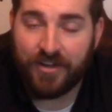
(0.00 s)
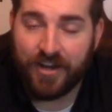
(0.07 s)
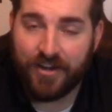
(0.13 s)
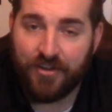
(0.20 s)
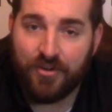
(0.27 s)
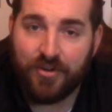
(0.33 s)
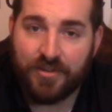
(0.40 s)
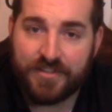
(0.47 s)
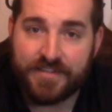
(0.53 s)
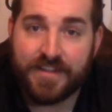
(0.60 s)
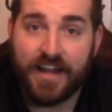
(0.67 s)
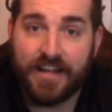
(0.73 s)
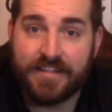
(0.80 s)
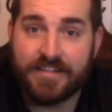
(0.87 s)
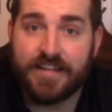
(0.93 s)
I know it's
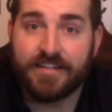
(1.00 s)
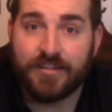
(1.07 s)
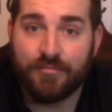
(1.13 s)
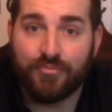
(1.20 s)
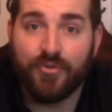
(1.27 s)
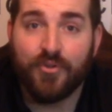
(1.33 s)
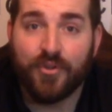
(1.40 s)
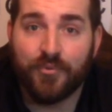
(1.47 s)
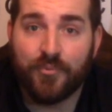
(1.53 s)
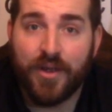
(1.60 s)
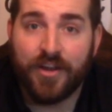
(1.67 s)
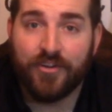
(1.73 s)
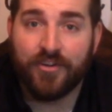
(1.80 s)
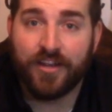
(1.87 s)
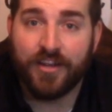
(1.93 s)
kind of sounds like a broken
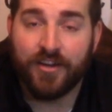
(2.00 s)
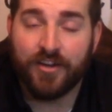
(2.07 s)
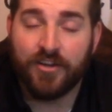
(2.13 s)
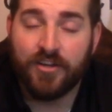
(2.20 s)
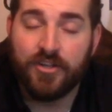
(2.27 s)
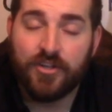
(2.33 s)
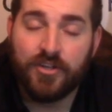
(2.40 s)
record here,